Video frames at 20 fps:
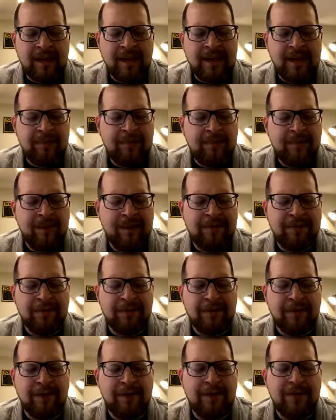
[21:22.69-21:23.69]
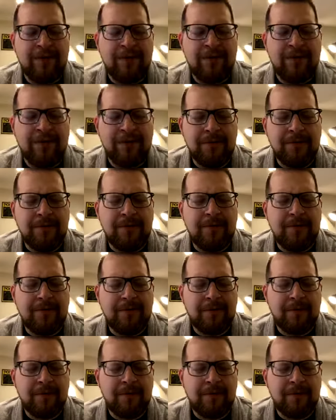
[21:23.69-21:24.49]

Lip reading: God, we pray for a new,